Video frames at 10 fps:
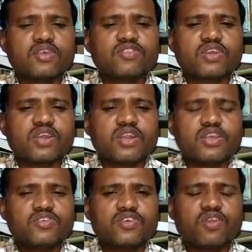is the
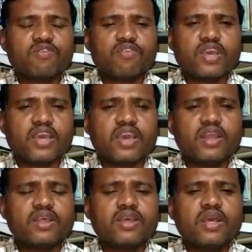condition
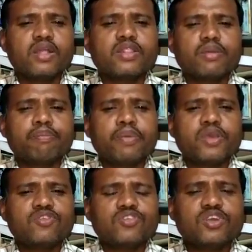where the
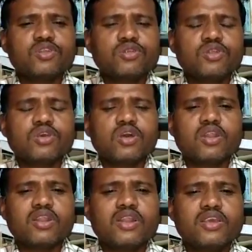patient
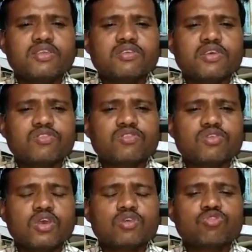
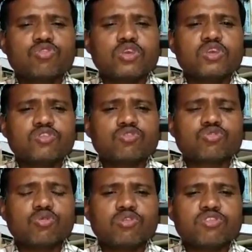releases his
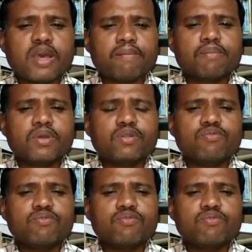stool sample